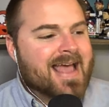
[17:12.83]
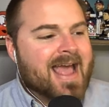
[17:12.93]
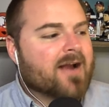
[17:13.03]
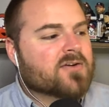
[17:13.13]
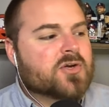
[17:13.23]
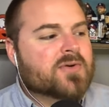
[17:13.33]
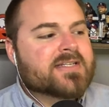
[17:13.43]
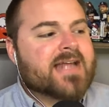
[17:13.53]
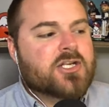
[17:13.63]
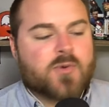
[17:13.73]
Arizona
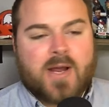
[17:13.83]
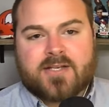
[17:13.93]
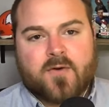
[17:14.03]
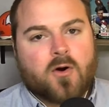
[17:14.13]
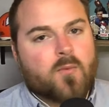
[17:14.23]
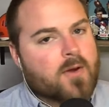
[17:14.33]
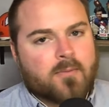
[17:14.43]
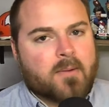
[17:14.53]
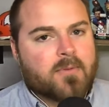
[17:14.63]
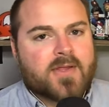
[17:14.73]
State transfer, we
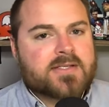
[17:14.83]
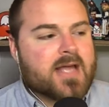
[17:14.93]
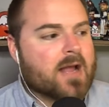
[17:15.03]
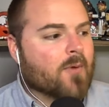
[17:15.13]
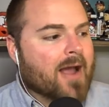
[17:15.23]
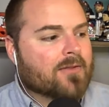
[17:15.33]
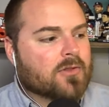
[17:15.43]
remember this name, right?